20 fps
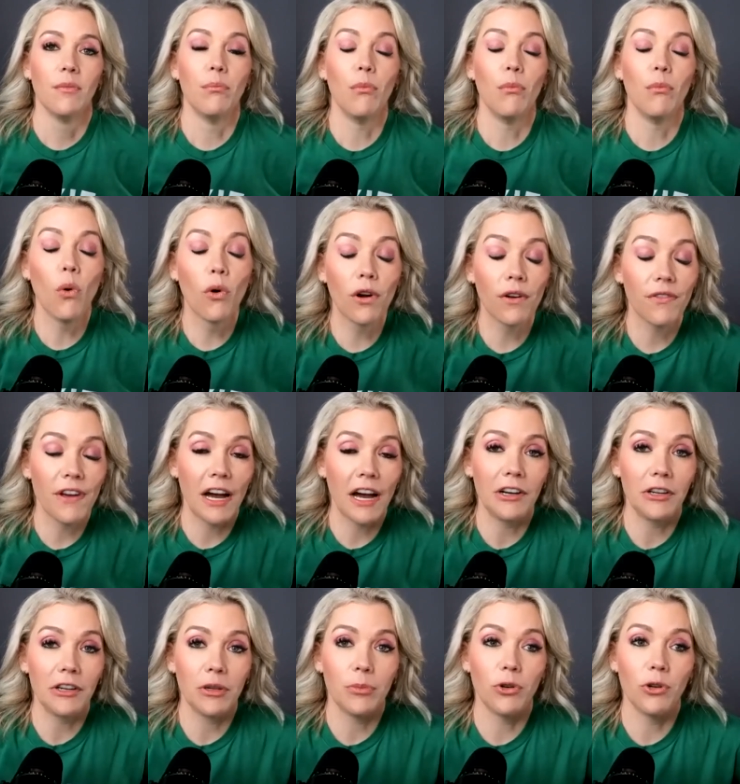more
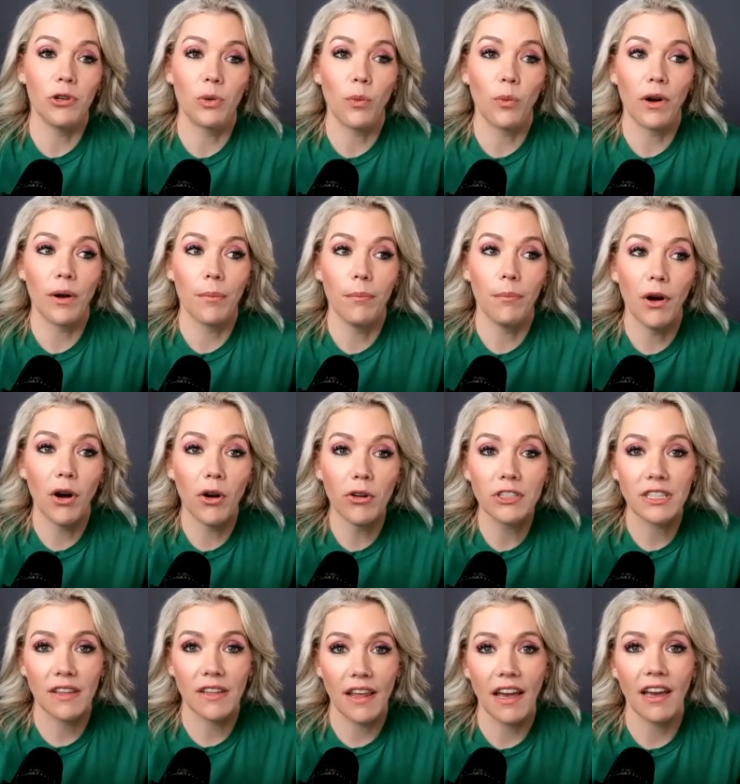valuable and where
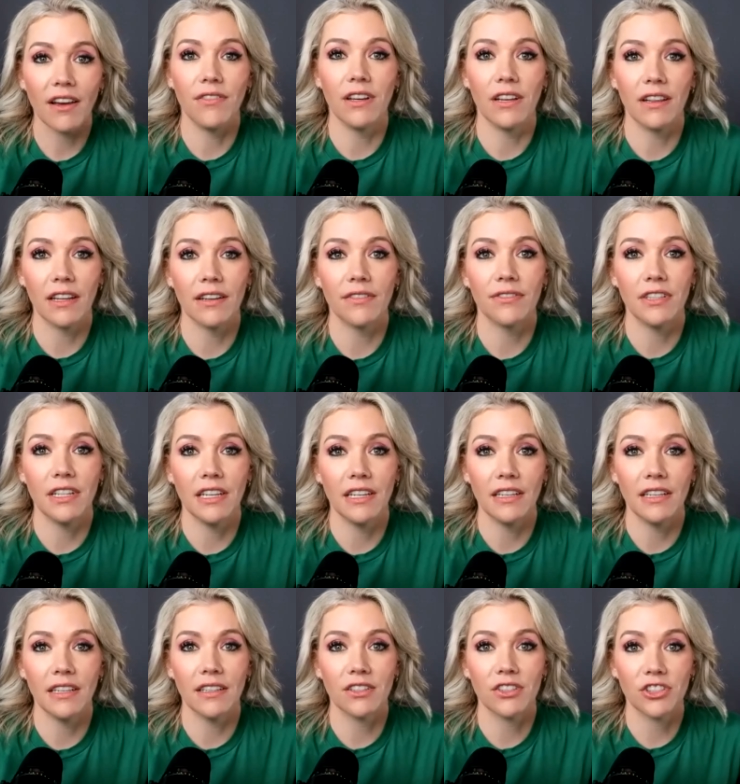most of the heavy
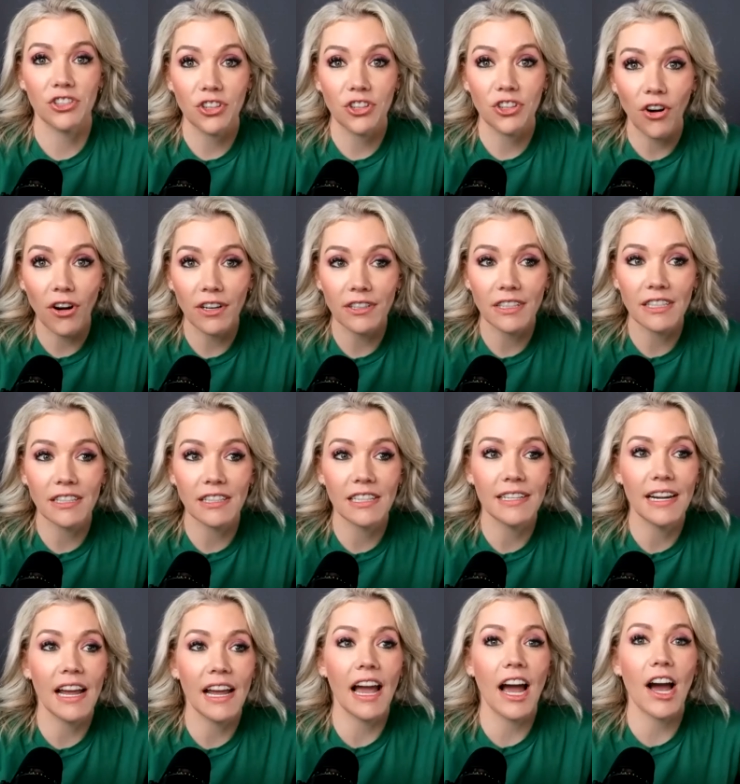lifting starts is
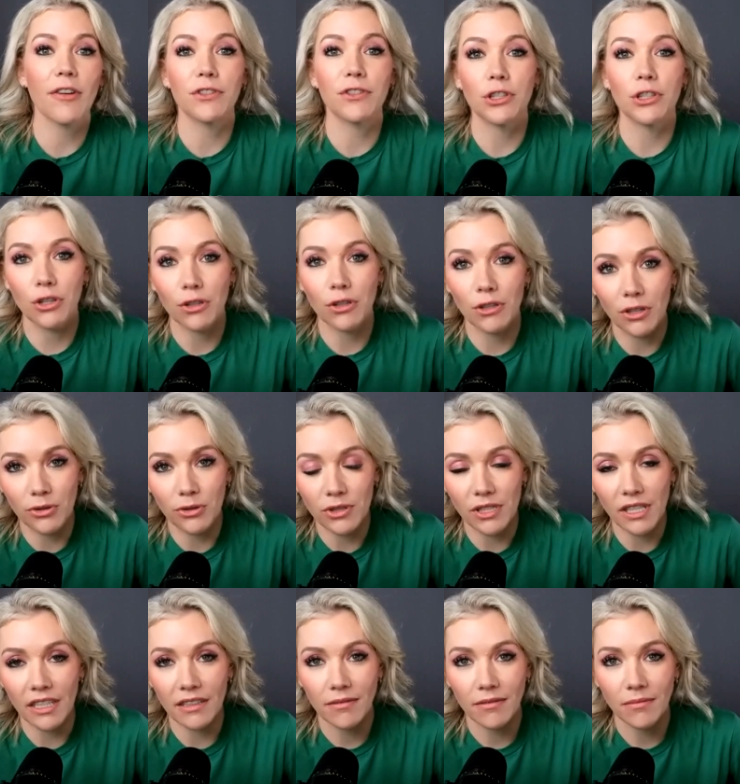the day after
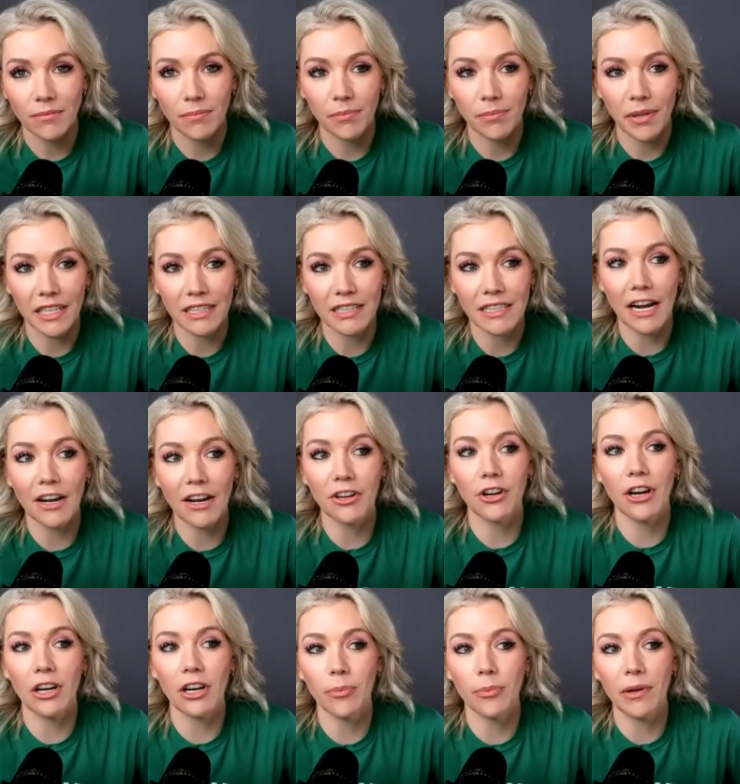closing, because now
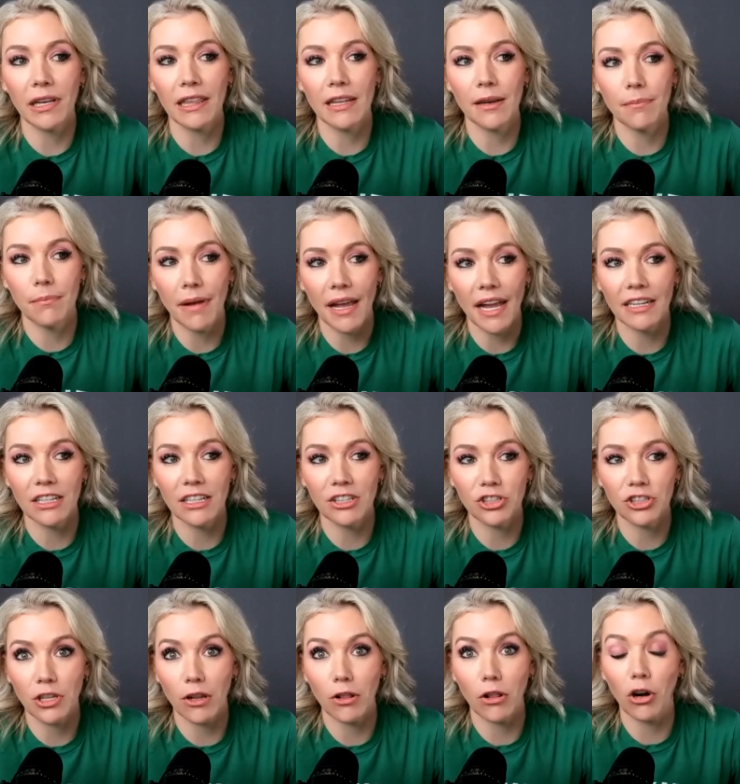you're helping them
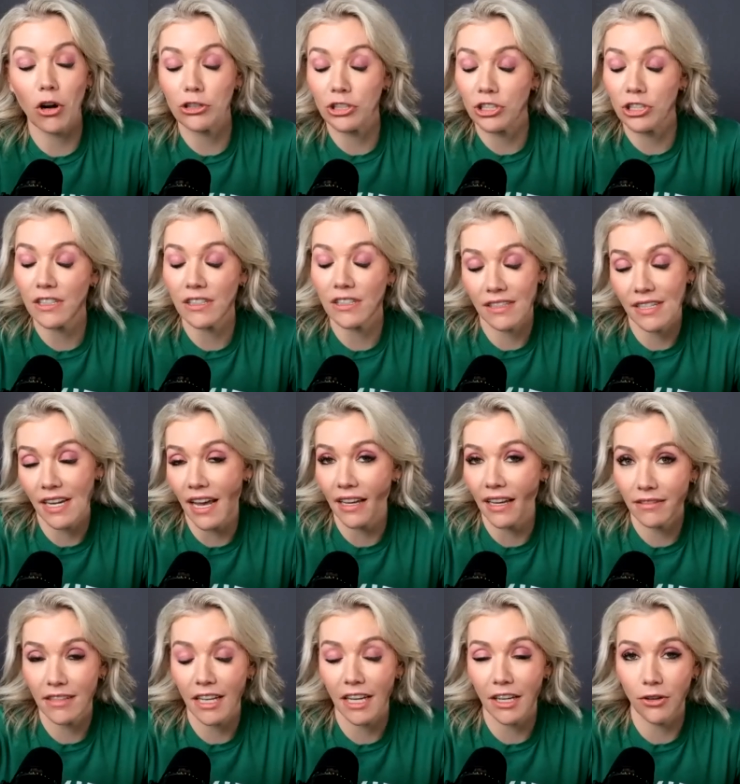manage the largest
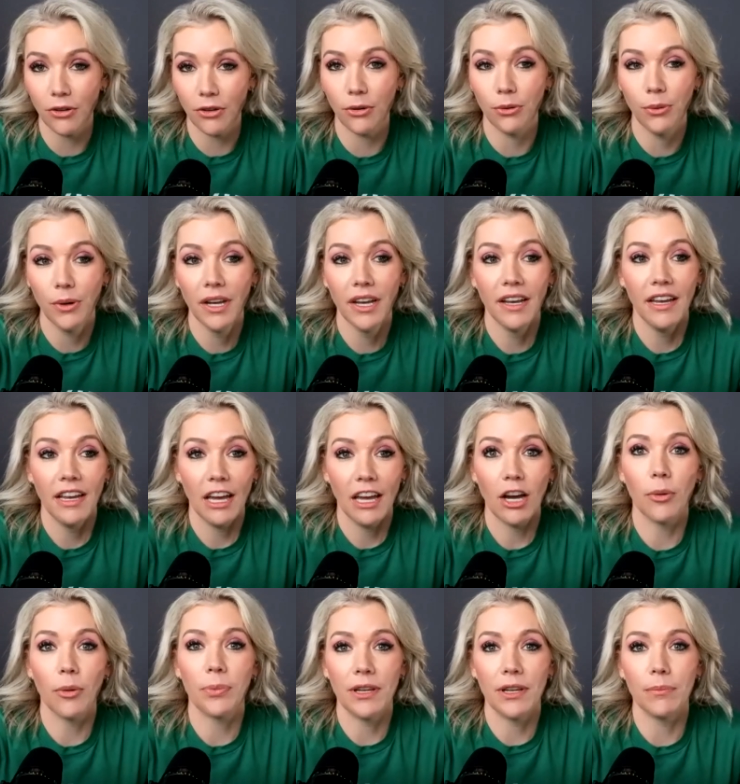debt that you
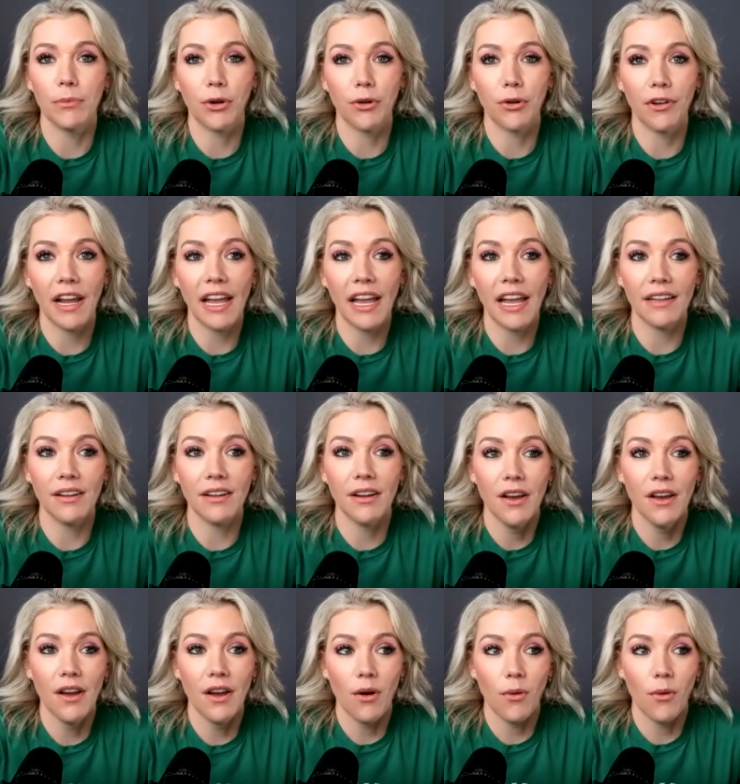help them create,
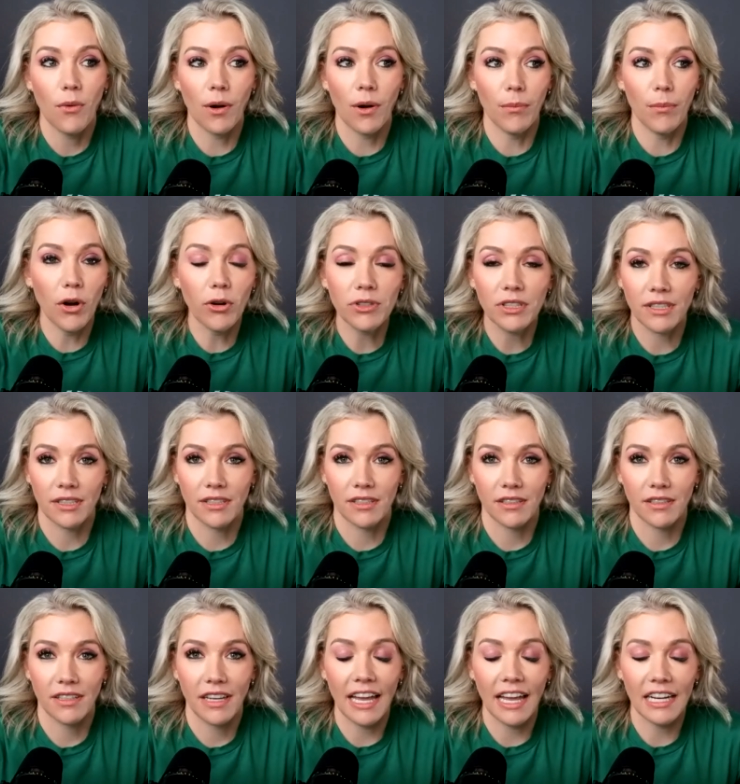where
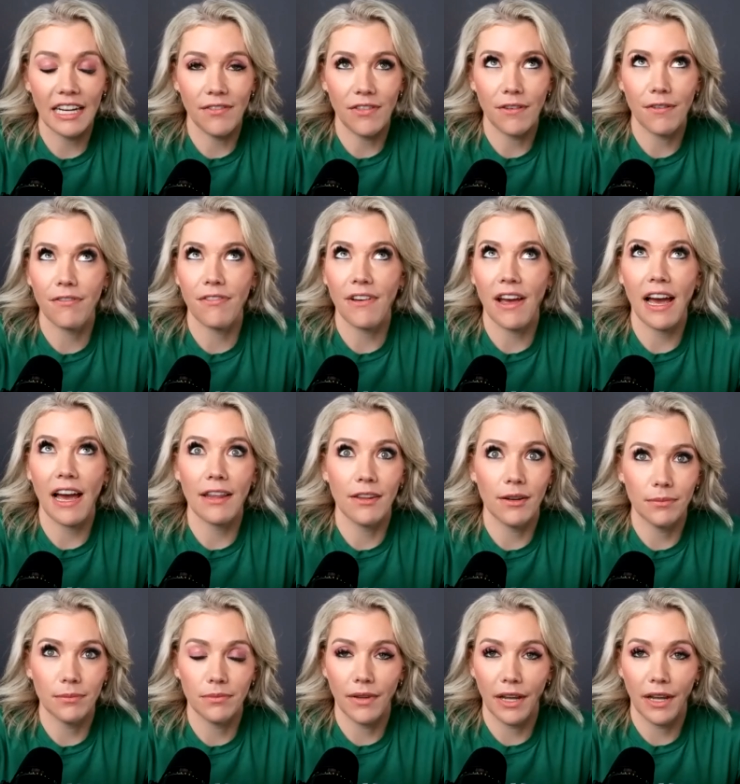most can't even
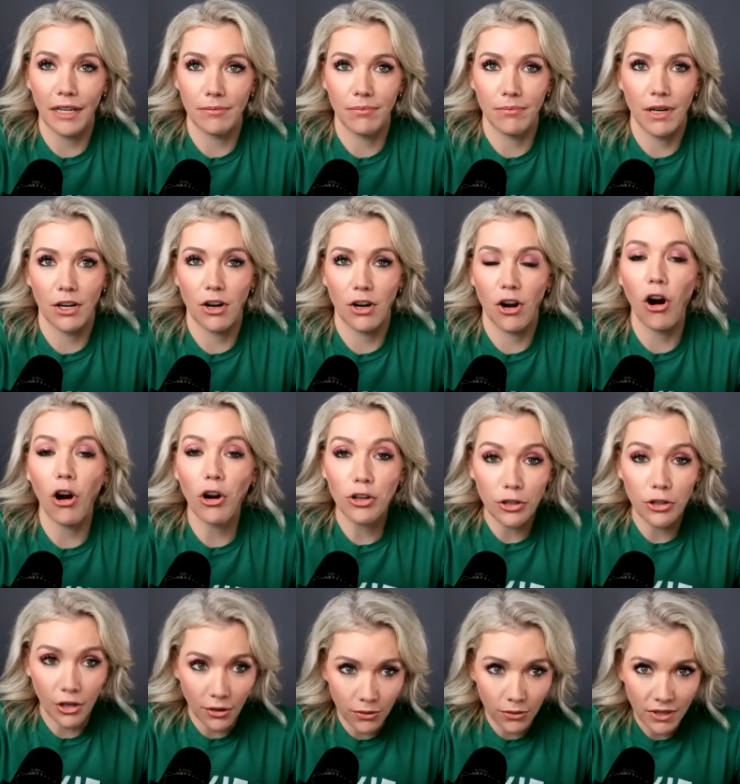fathom like a car
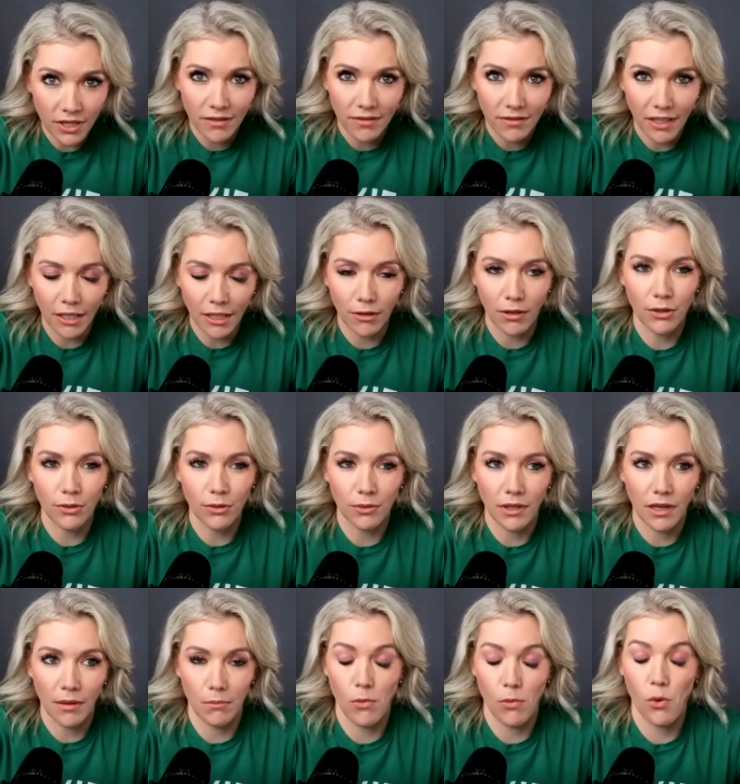note, let
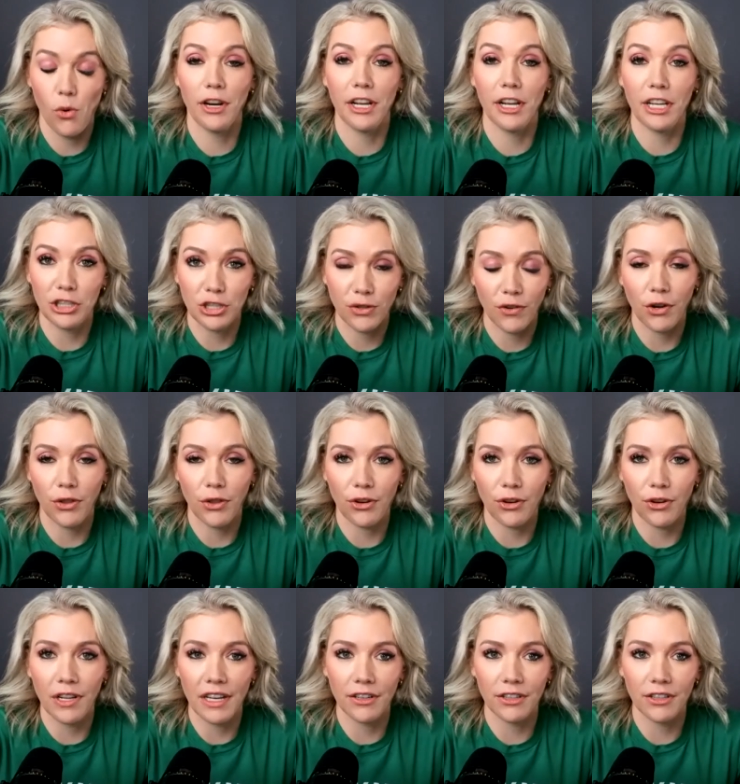alone a mortgage for
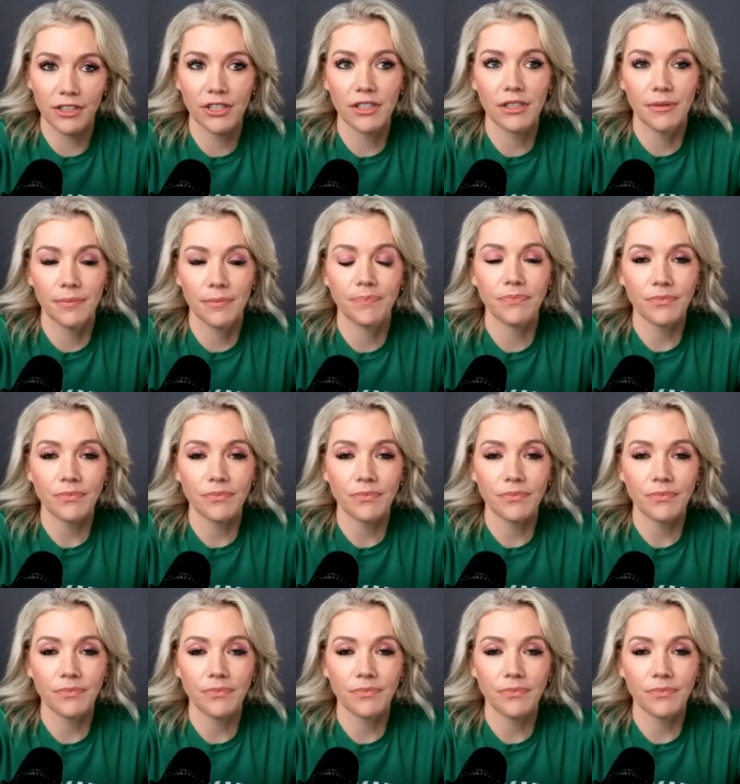30 years.